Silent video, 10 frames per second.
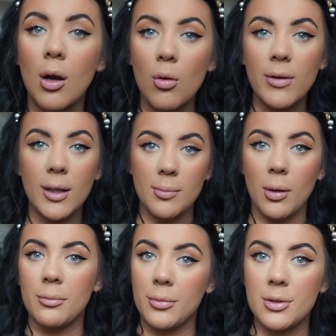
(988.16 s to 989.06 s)
I overline the
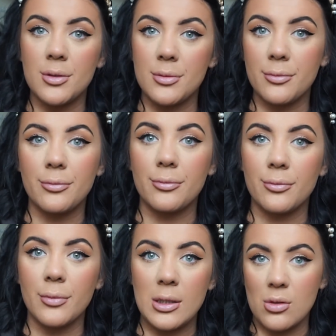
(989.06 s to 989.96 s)
bottom because
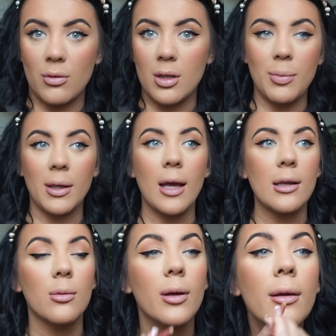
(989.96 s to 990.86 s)
it's already big
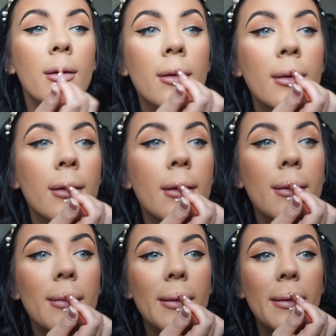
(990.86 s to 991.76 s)
anyway,
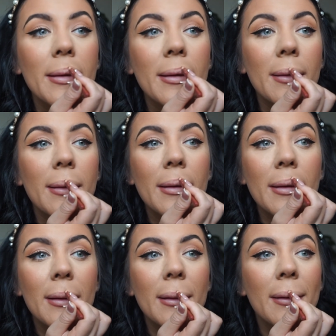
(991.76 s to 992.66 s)
and then
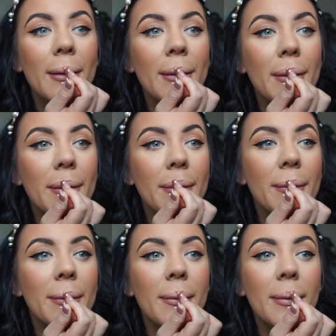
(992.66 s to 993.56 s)
do
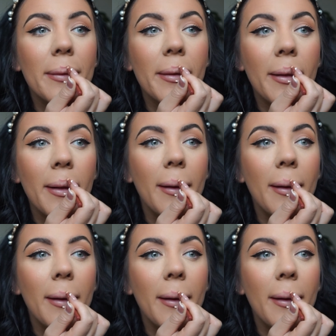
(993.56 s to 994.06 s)
two little